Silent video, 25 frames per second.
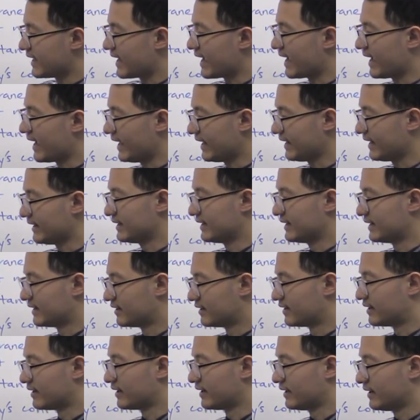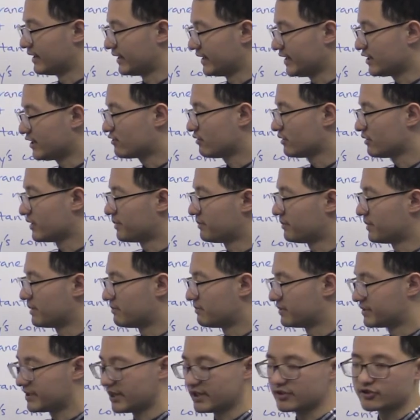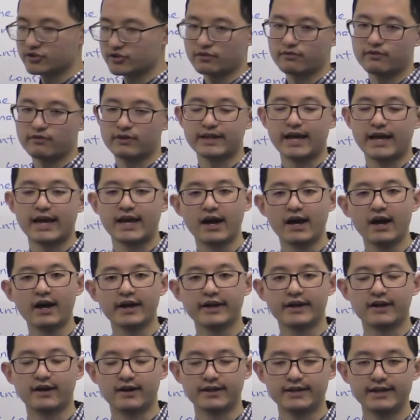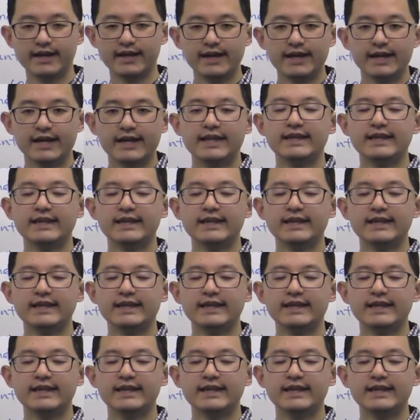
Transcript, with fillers: at the equilibrium potential for that ion,